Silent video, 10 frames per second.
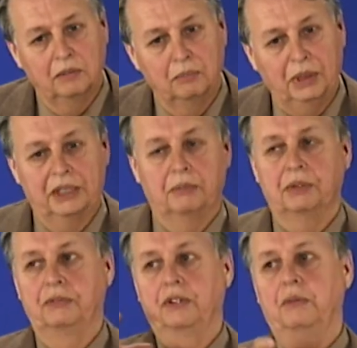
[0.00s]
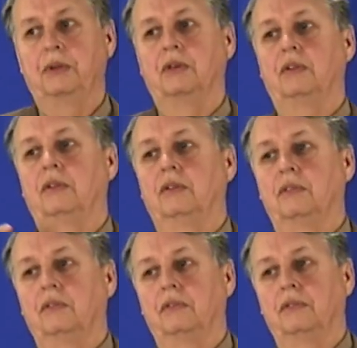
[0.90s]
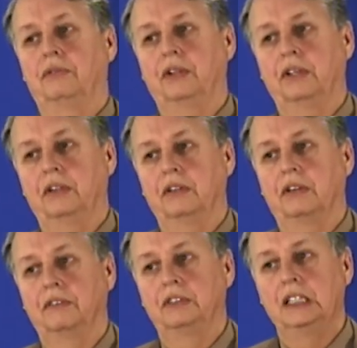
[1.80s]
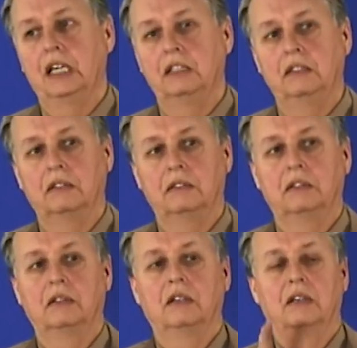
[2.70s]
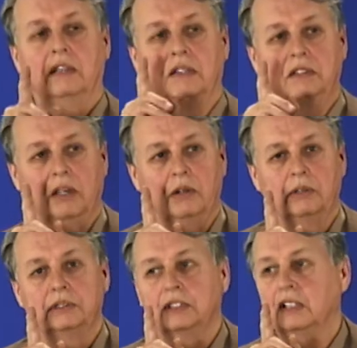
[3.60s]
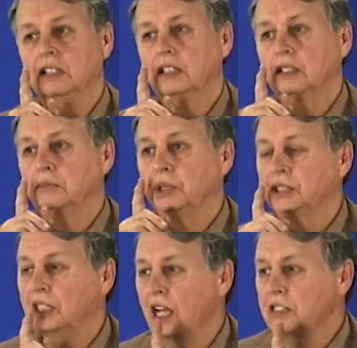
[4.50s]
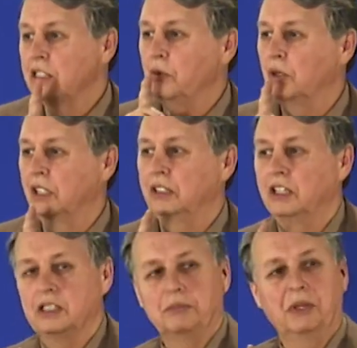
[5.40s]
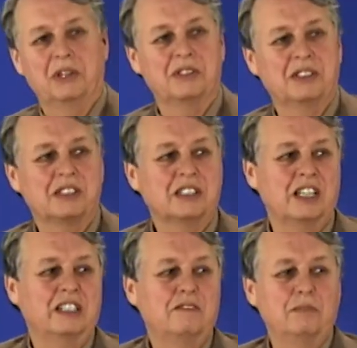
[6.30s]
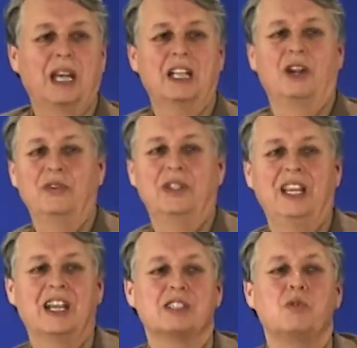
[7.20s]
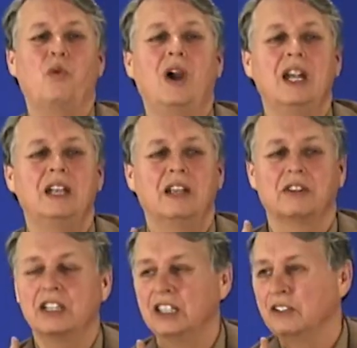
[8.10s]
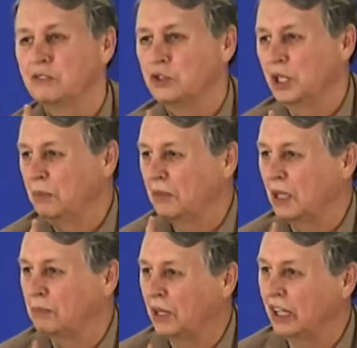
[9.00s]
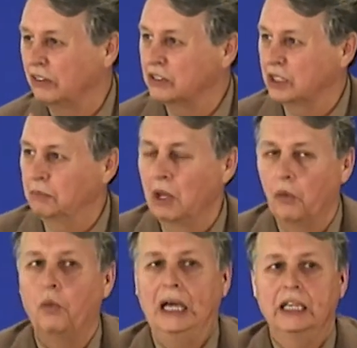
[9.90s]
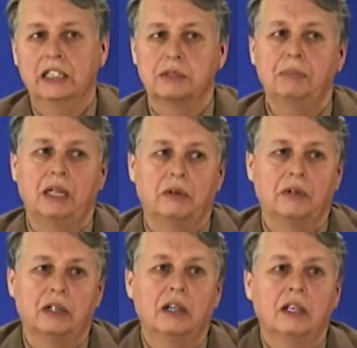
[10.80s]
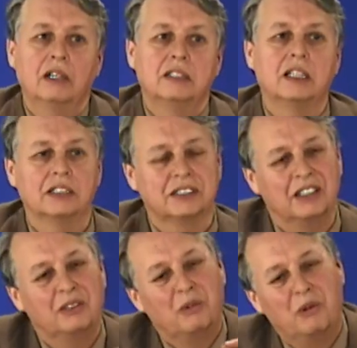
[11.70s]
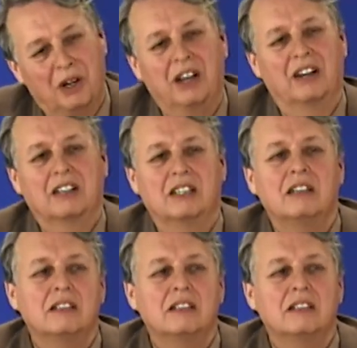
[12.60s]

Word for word: But the proverbial figure of Daniel knows precisely what it is, because this kind of man only has one kind of dream that bothers him, why his power doesn't work.